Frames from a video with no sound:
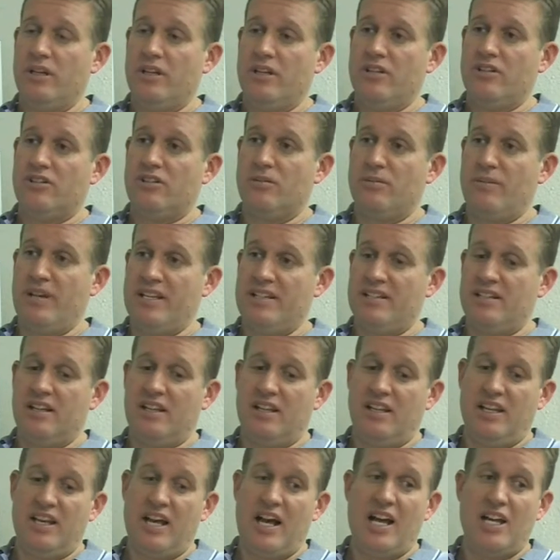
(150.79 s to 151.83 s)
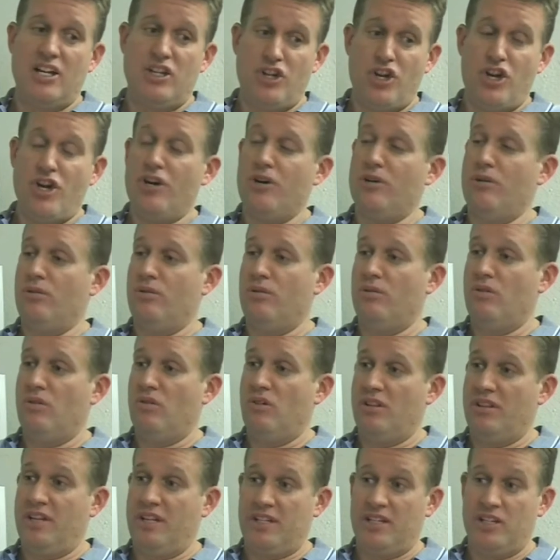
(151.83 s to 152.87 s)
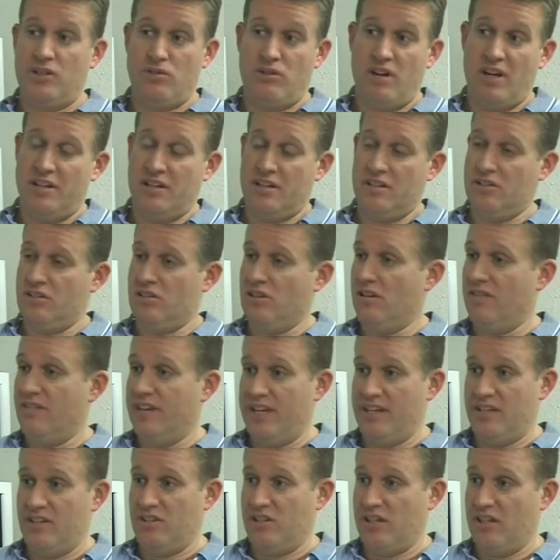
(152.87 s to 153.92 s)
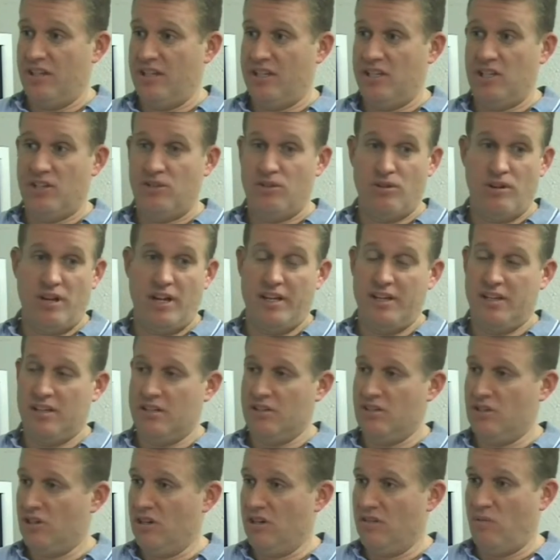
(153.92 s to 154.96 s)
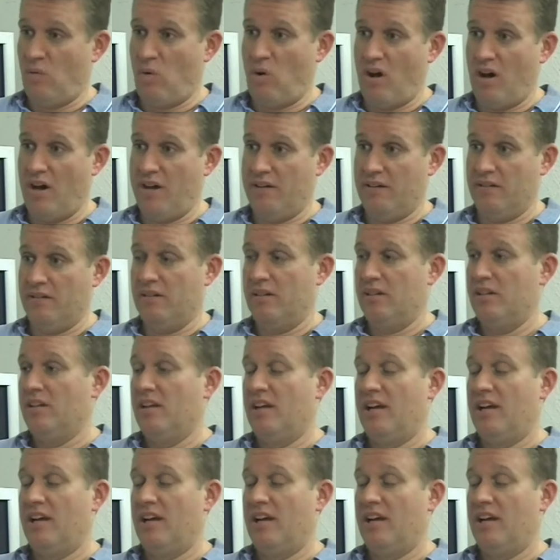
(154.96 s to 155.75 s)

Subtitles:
So basically, I know that they're trying to conserve energy, that they're trying to conserve water.